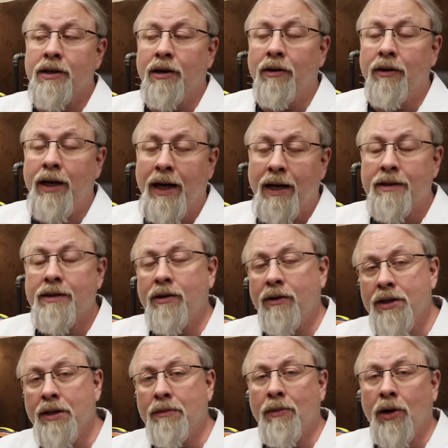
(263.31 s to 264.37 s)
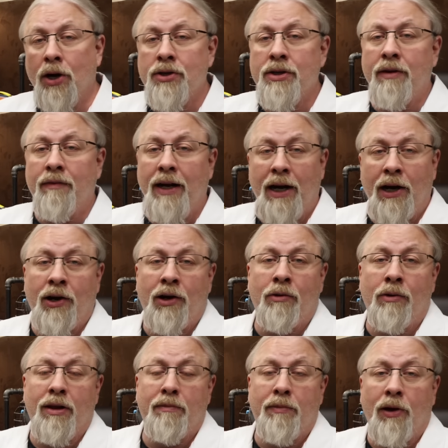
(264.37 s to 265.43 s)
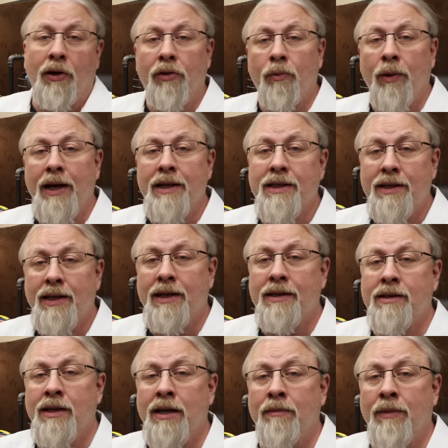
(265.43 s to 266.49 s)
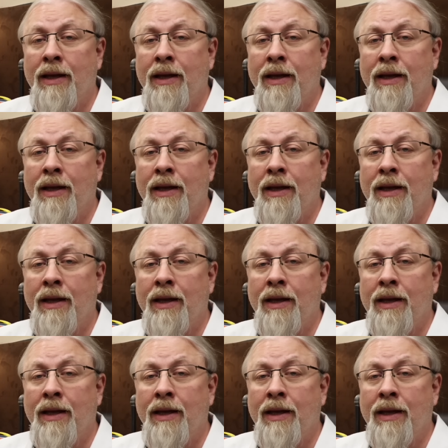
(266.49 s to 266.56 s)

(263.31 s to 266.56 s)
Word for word: So yes, there is a margin of error with both ways of testing,